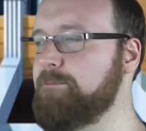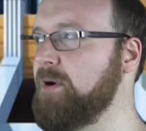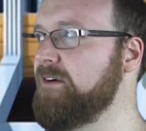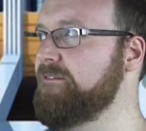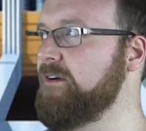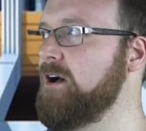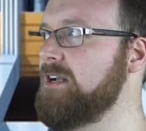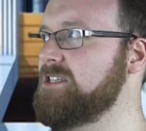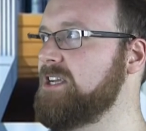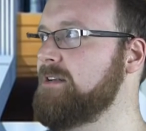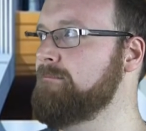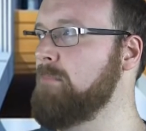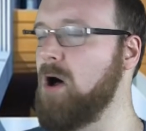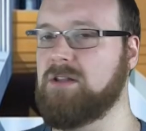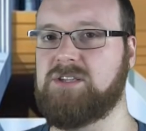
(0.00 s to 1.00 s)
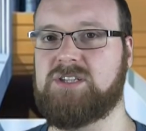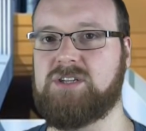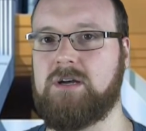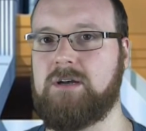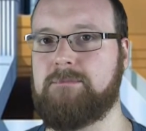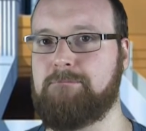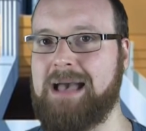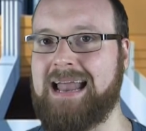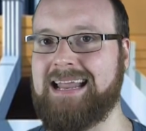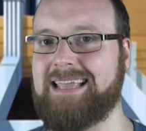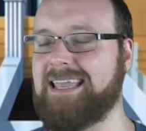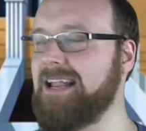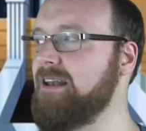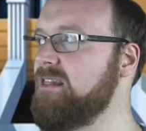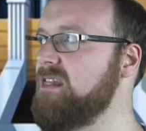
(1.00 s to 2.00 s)
perverted monster
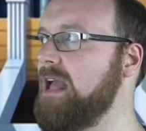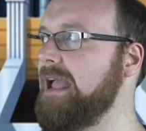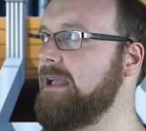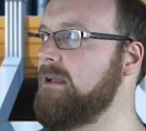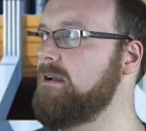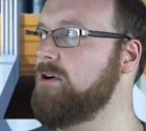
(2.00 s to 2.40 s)
mannequin thing